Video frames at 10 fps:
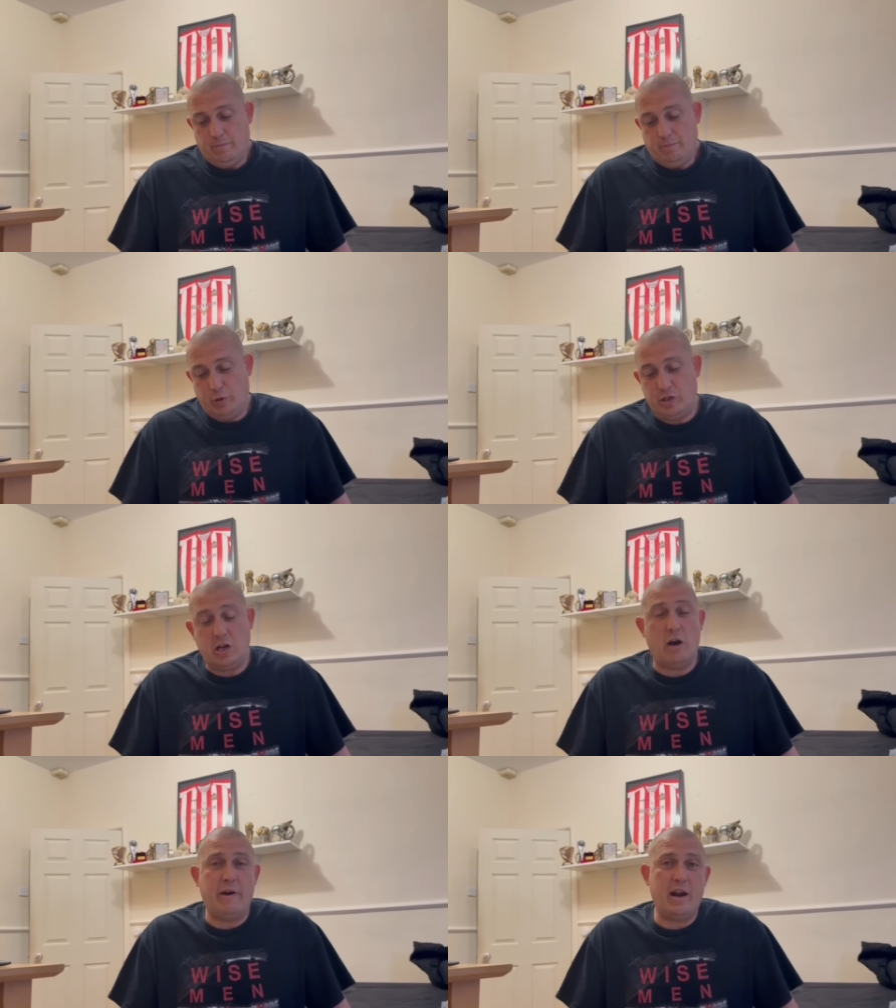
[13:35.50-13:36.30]
But is
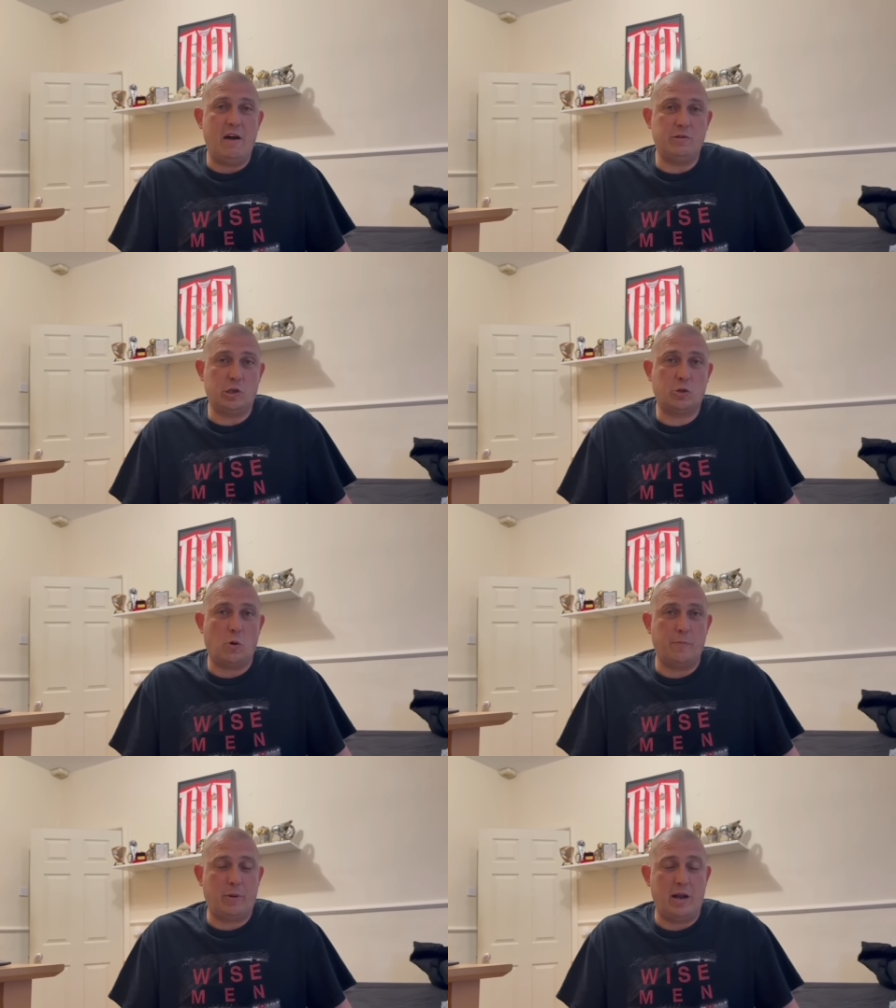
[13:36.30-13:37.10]
he all right to have as a
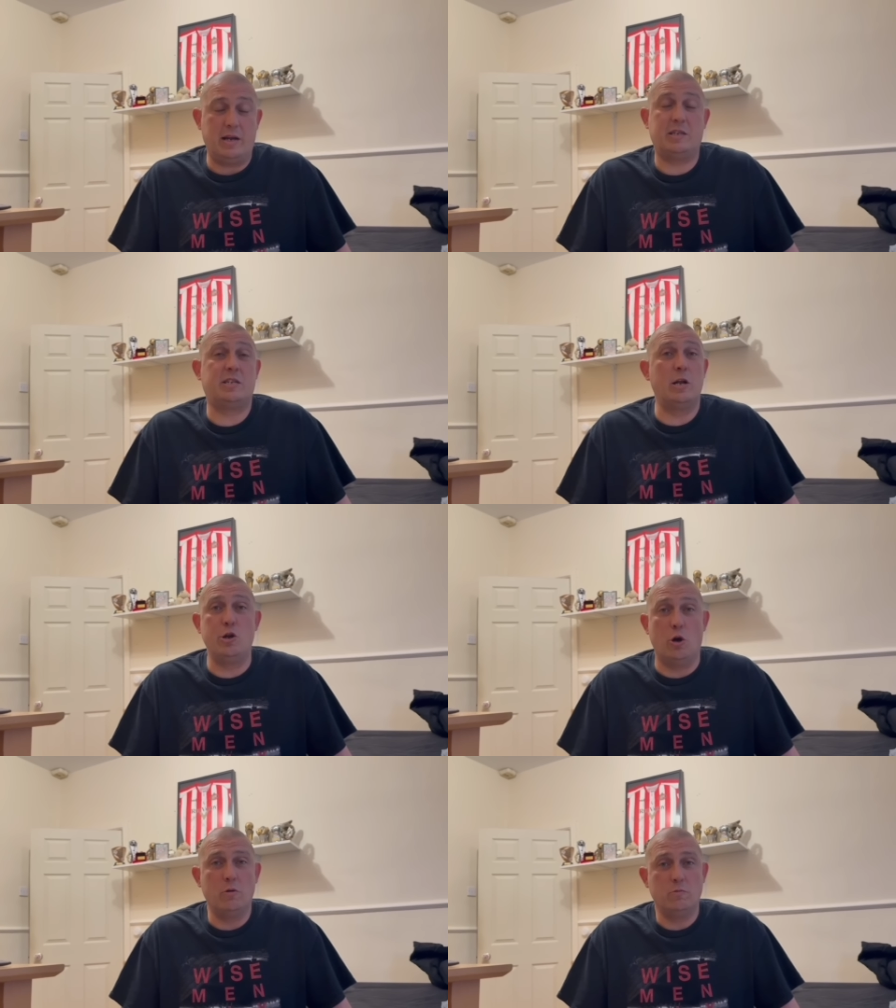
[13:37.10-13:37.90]
squad player? He's still
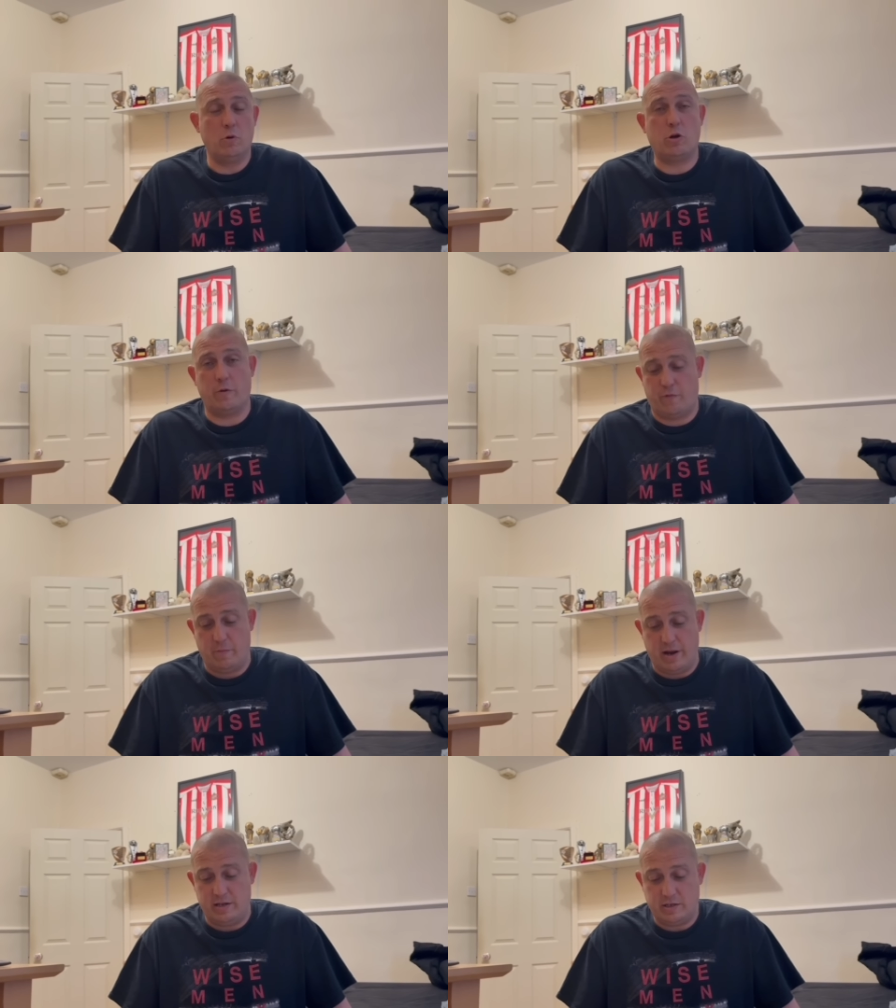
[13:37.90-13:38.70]
young. We're coming from
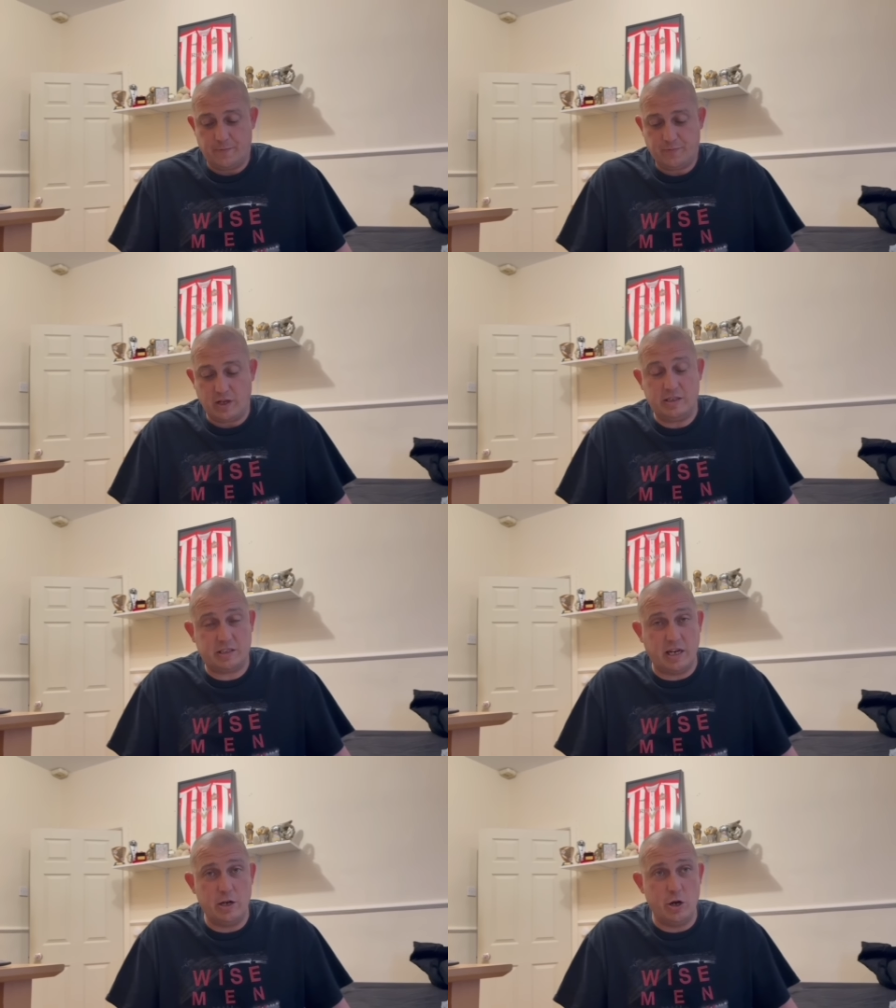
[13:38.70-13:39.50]
Leeds. He's
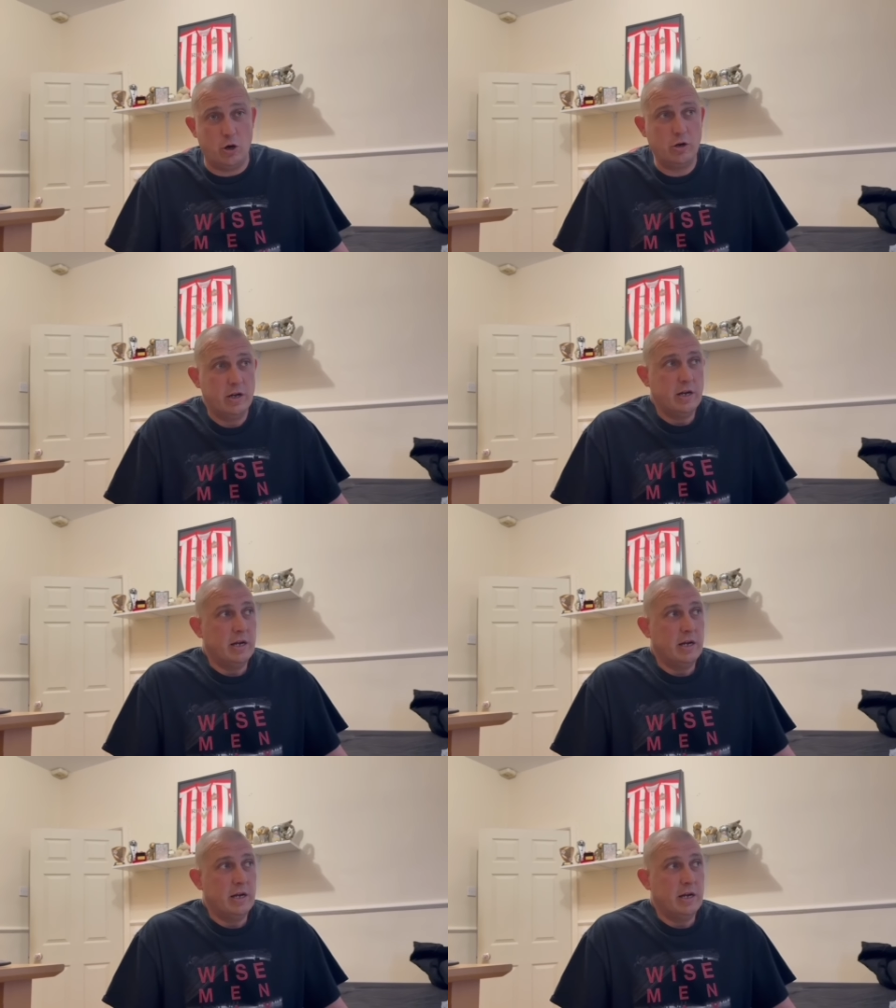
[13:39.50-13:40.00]
still young.